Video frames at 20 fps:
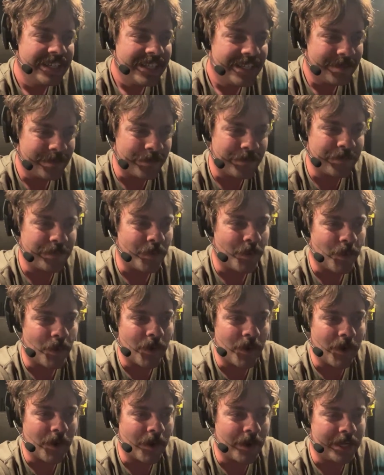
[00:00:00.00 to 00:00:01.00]

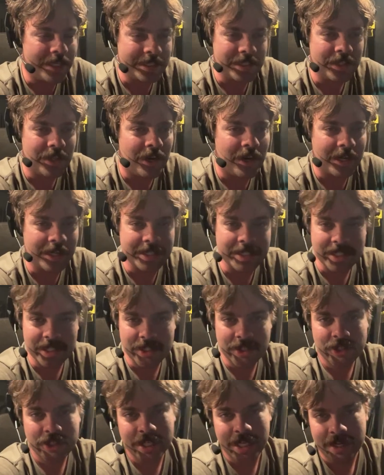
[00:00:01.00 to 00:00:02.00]
for as long as
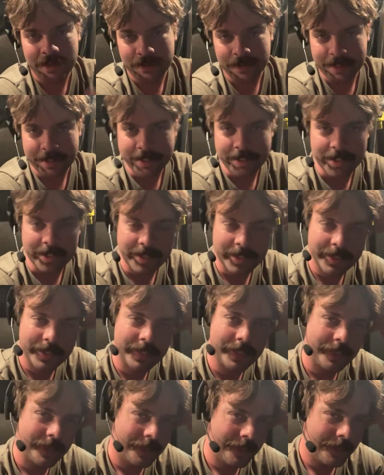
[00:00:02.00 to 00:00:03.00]
this channel
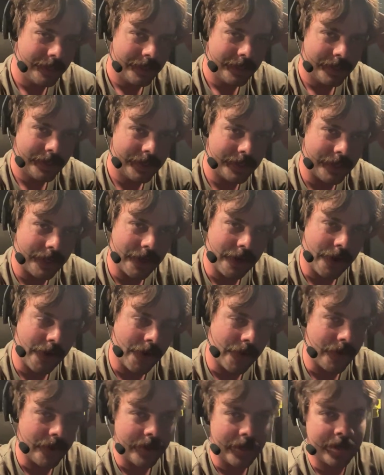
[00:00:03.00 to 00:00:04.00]
exists. So
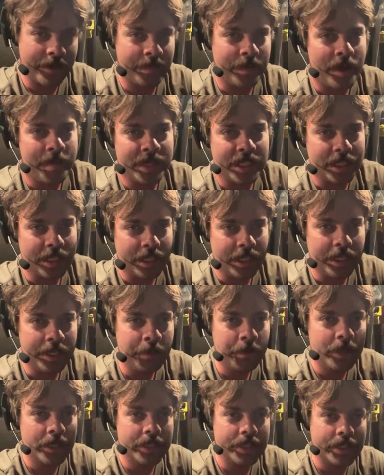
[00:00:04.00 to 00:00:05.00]
I mean, he
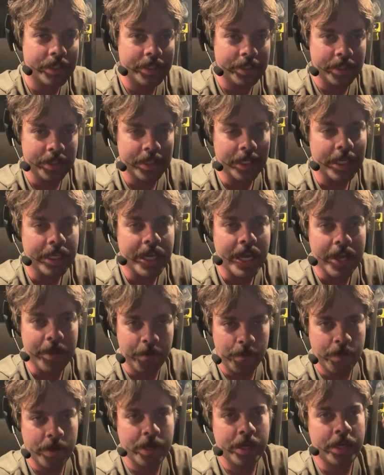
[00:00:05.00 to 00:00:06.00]
was the
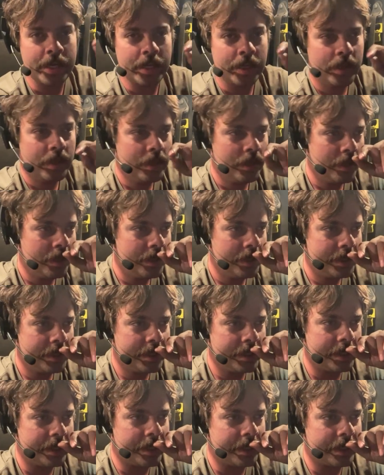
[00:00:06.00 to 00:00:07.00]
gateway
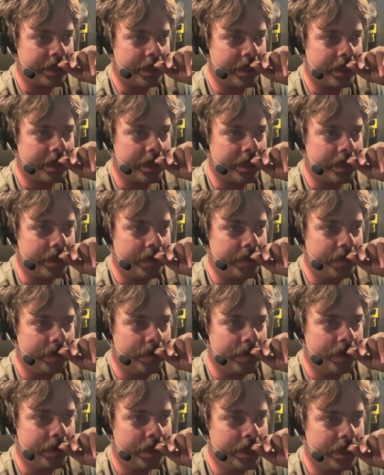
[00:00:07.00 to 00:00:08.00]
to the
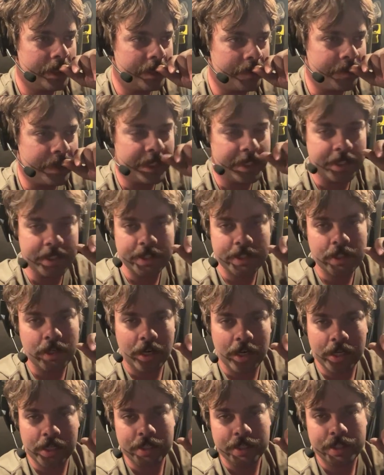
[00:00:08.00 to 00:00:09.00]
Mises
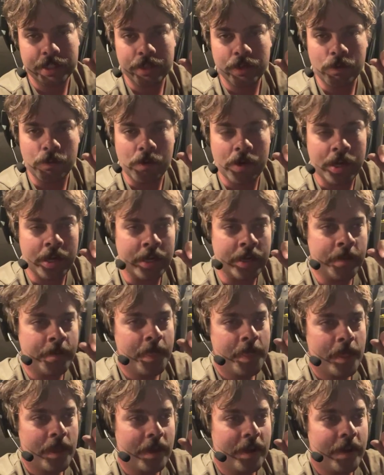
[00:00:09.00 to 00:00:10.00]
Caucus in a way
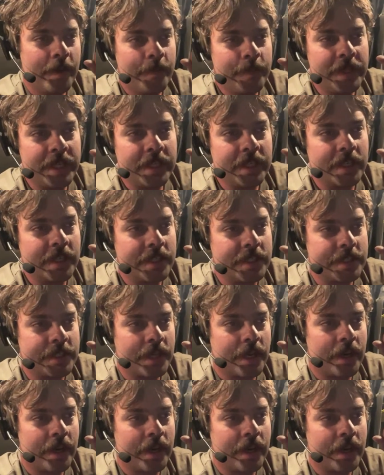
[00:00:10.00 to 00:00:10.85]
because